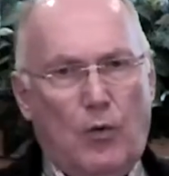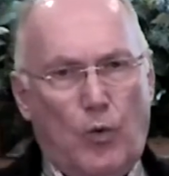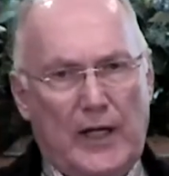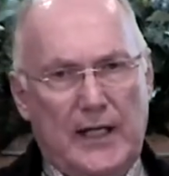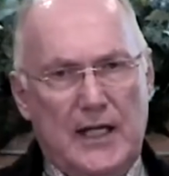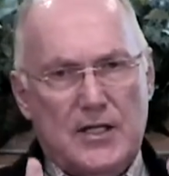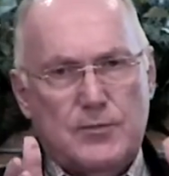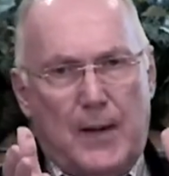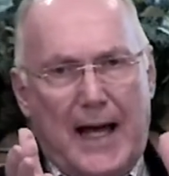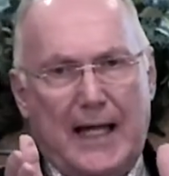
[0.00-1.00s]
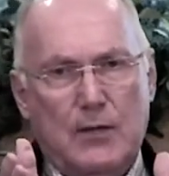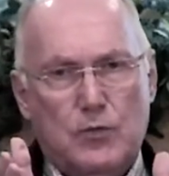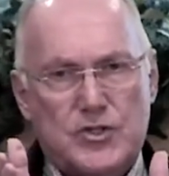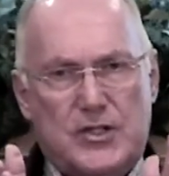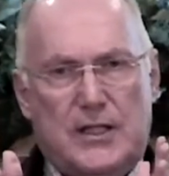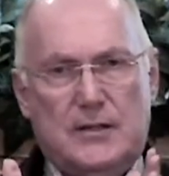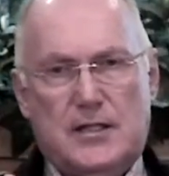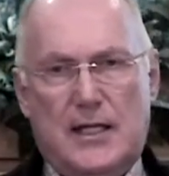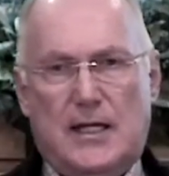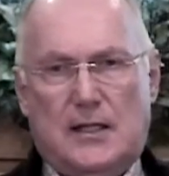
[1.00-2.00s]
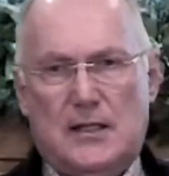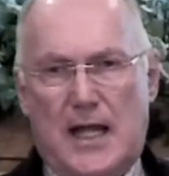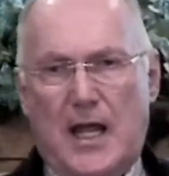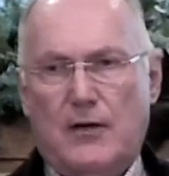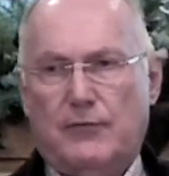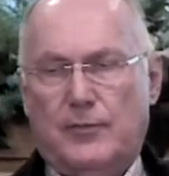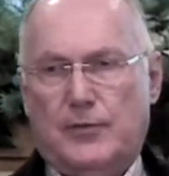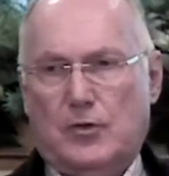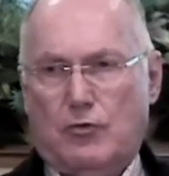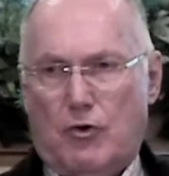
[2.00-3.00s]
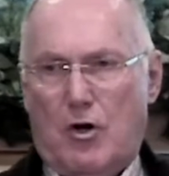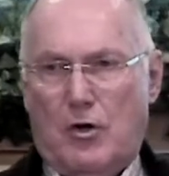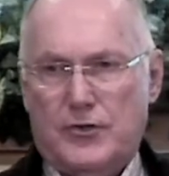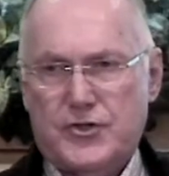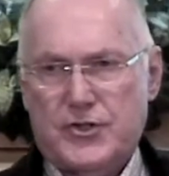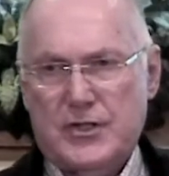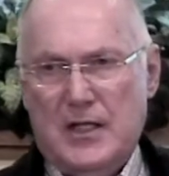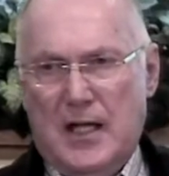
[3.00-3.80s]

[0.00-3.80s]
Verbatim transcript: when his body was then taken down from the cross